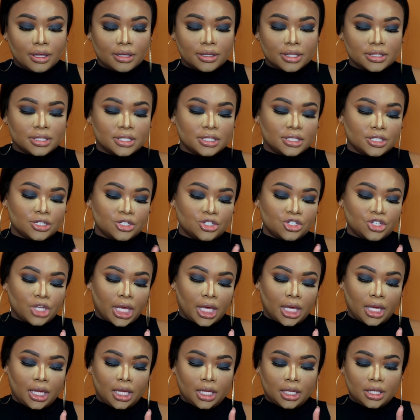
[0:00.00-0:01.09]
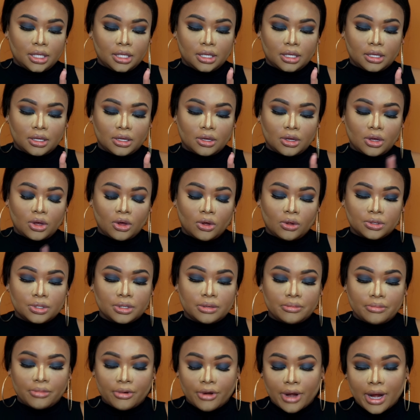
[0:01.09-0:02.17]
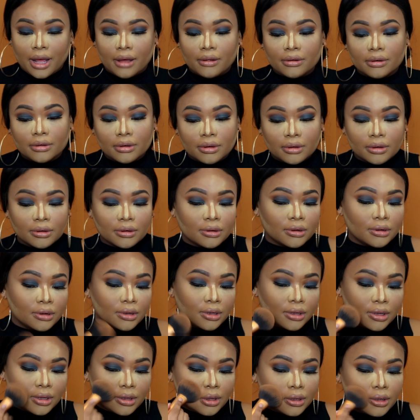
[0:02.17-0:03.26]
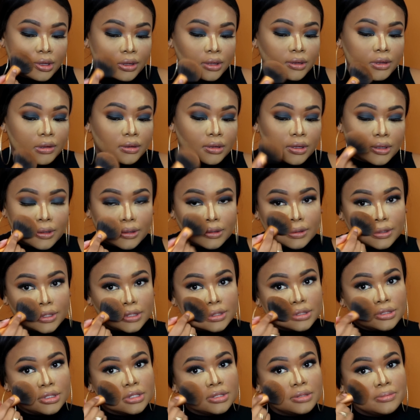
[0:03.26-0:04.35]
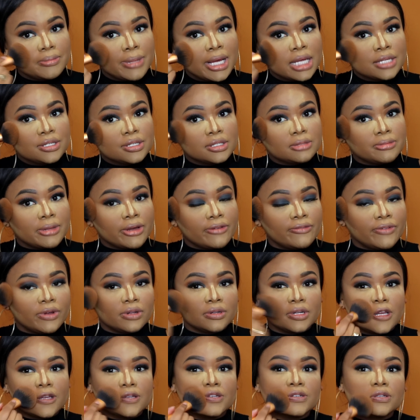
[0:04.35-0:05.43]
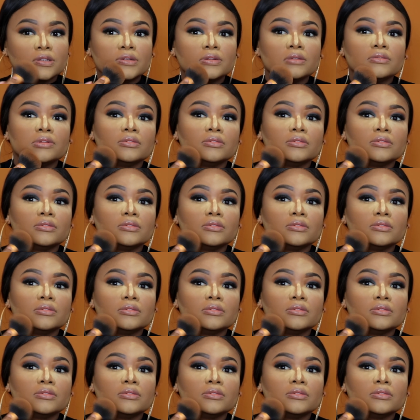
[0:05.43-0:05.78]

This is the shade Golden Brown, and this just matches my foundation.